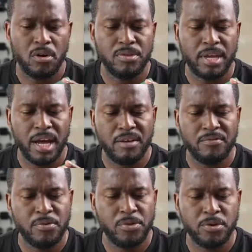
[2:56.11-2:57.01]
the
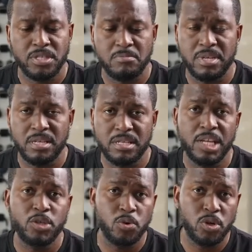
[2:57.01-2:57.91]
iPhone 13 mini, they
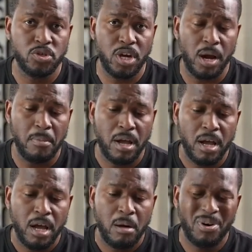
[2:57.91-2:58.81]
do a good job,
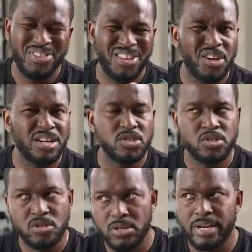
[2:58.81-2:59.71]
but they're not as
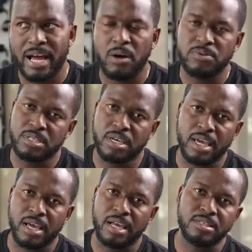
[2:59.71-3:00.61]
good, I would say,
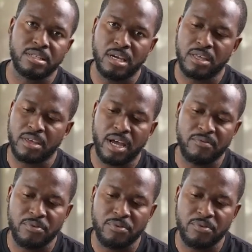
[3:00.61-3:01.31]
as the other iPhone